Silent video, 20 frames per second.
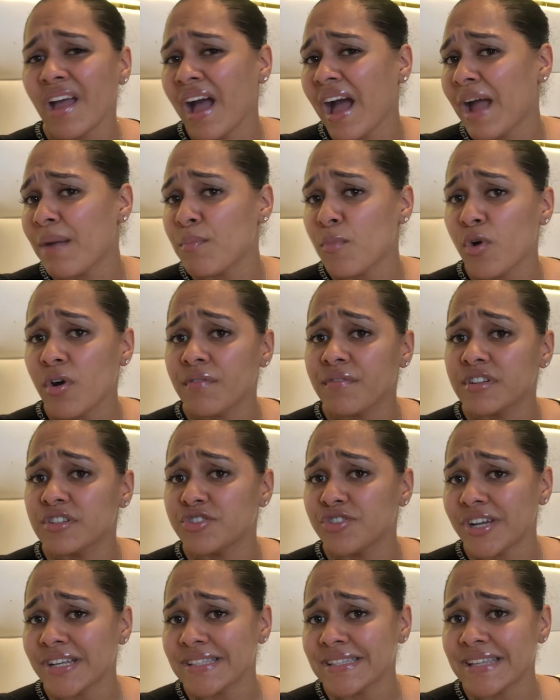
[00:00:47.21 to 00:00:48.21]
I'm more of a
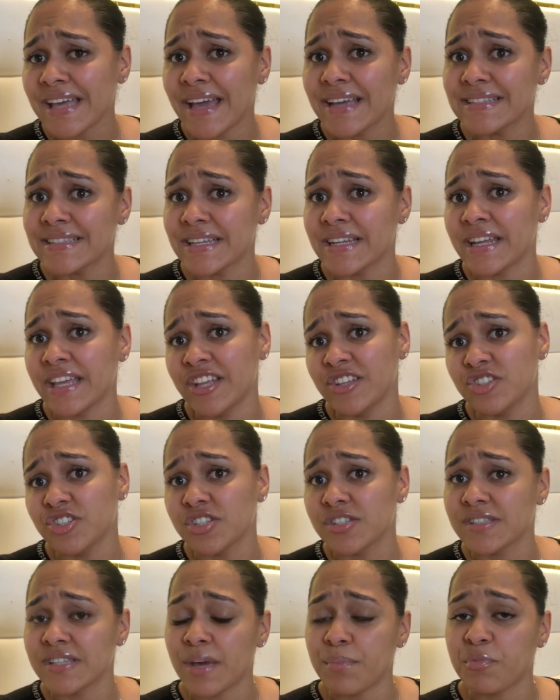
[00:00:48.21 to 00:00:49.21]
dress size and
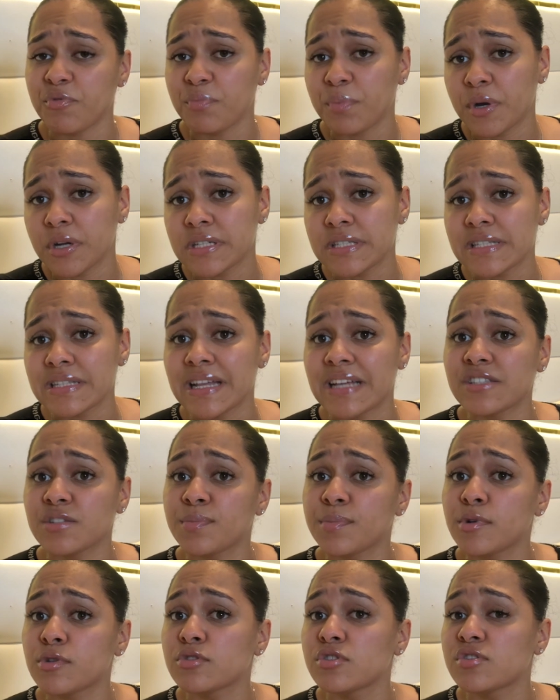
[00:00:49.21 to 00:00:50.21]
inches type of person as
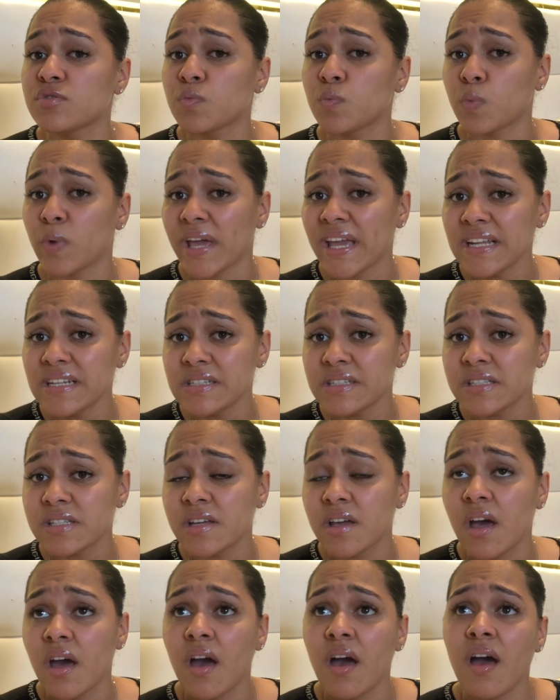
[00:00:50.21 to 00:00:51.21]
opposed to weight.
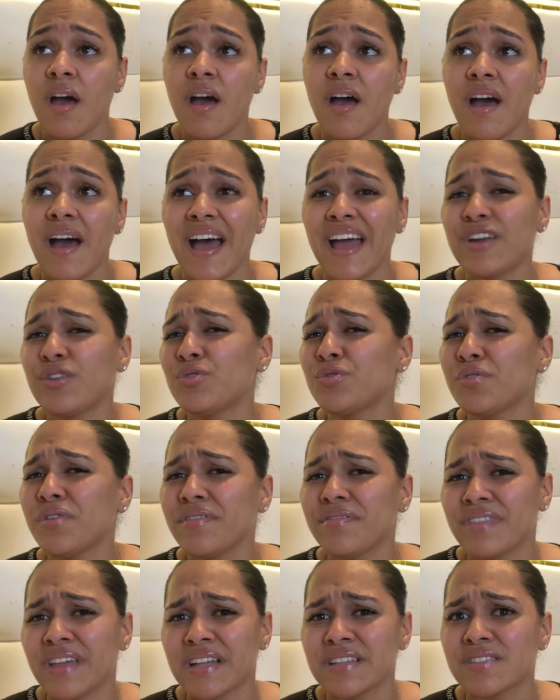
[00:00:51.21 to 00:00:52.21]
I don't know
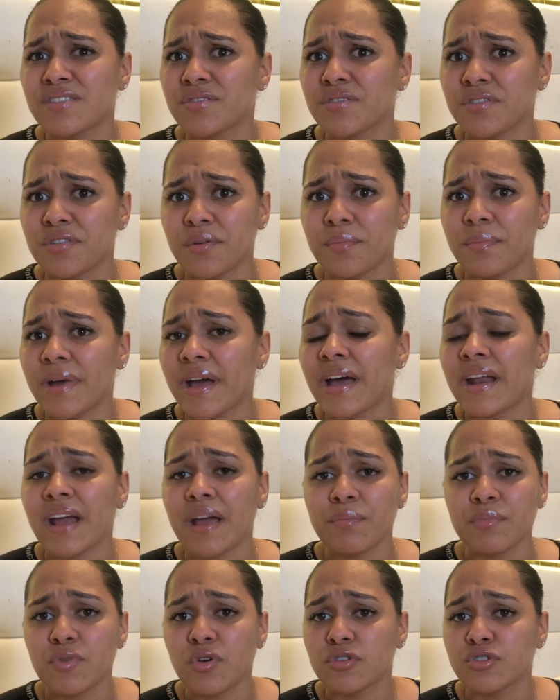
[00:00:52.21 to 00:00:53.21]
if that's good or bad.
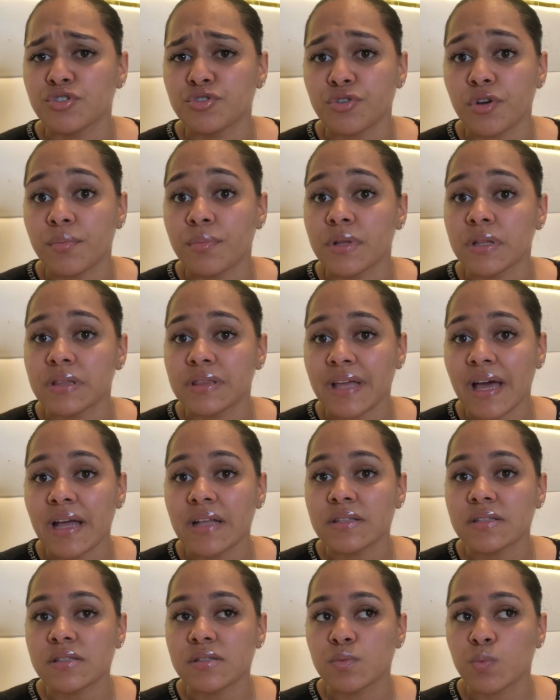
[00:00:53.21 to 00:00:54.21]
I'm not sure, but
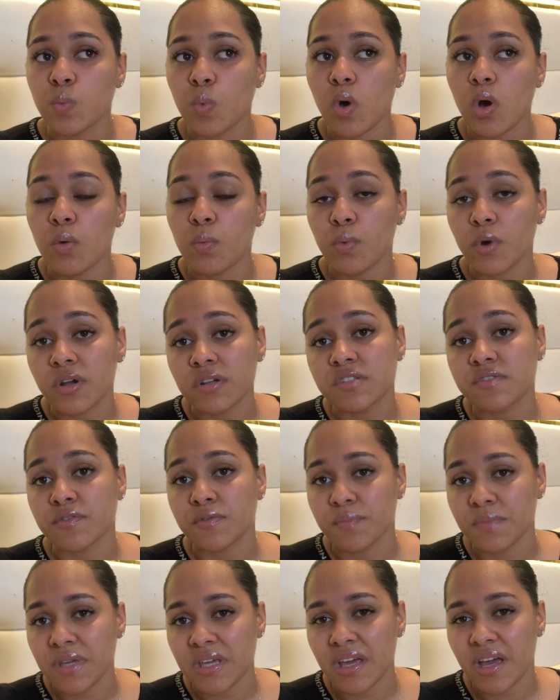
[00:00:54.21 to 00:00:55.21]
that's what works for
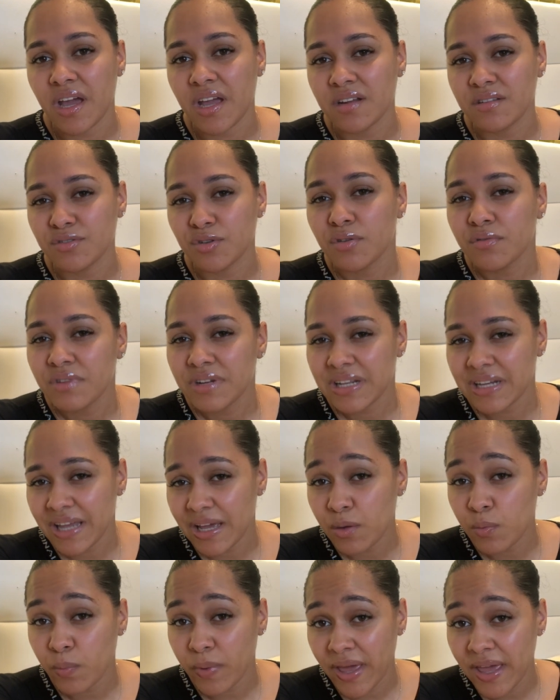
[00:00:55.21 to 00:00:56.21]
me. I don't really
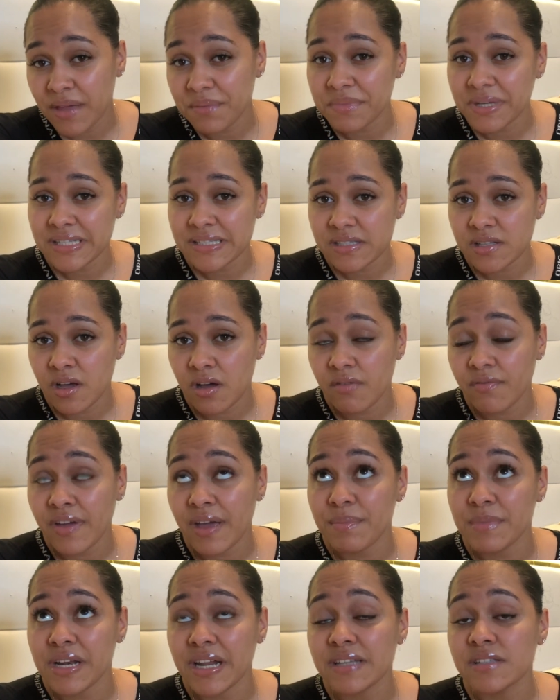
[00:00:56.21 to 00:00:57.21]
like weighing myself.
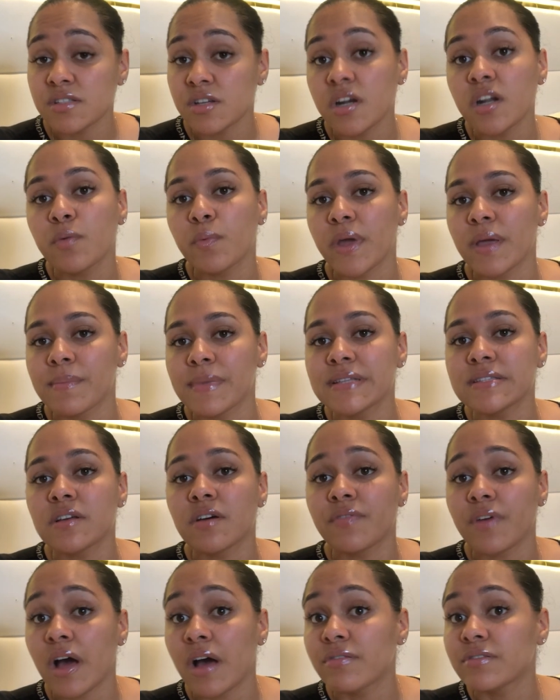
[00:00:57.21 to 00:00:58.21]
I mean, I started weighing
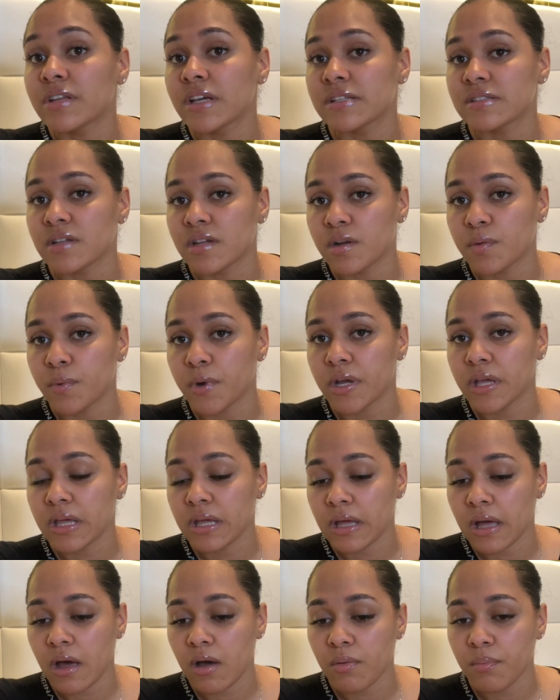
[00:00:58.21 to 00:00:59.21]
myself after I started
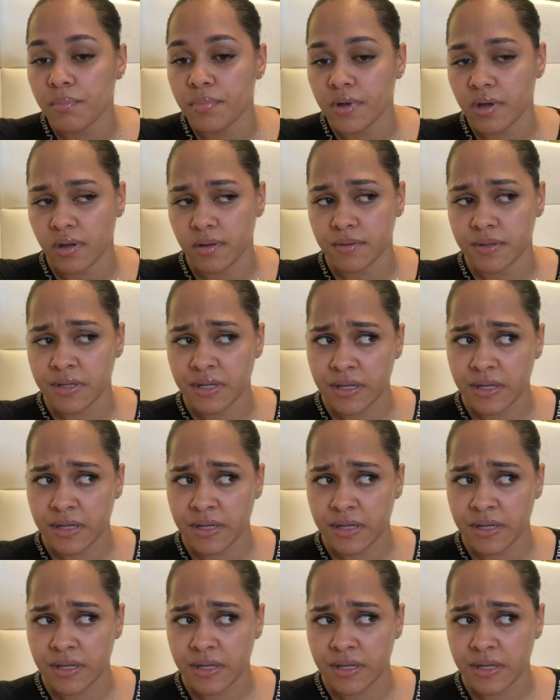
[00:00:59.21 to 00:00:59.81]
working out, but